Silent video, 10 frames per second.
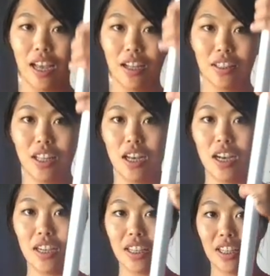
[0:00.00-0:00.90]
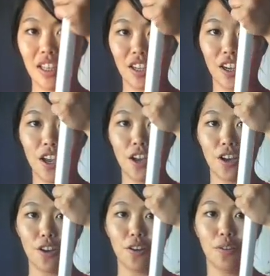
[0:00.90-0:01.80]
how long it can
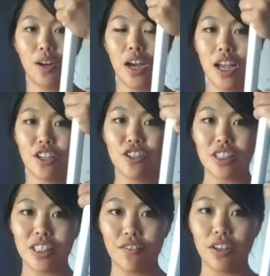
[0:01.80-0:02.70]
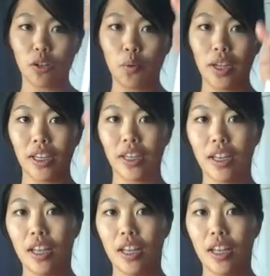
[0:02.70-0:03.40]
go. You just give it a quick